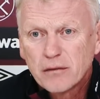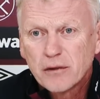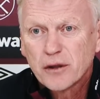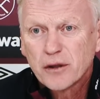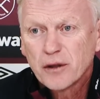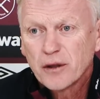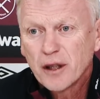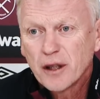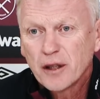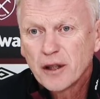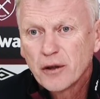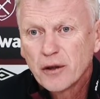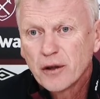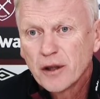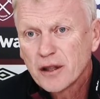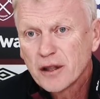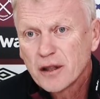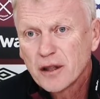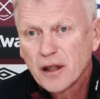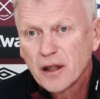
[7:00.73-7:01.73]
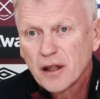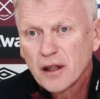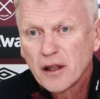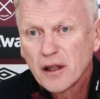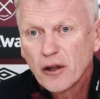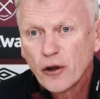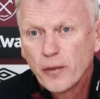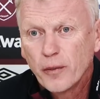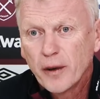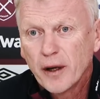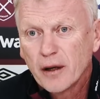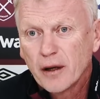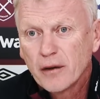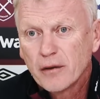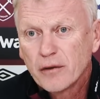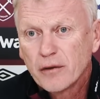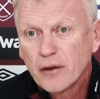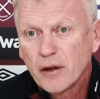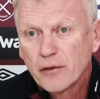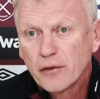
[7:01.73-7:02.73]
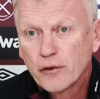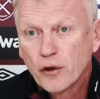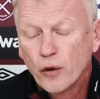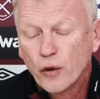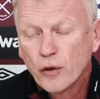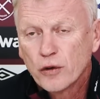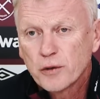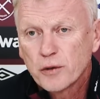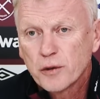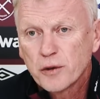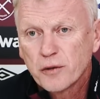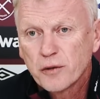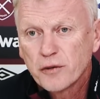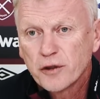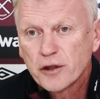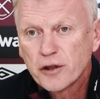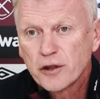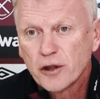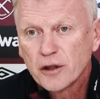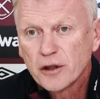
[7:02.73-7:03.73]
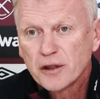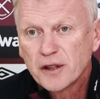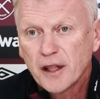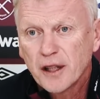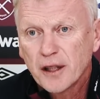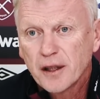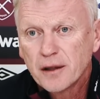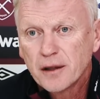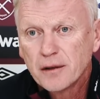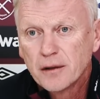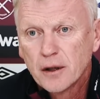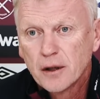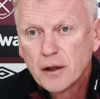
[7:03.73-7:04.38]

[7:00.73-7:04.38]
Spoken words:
so there you go, there's another little bit of goals which we've just not taken.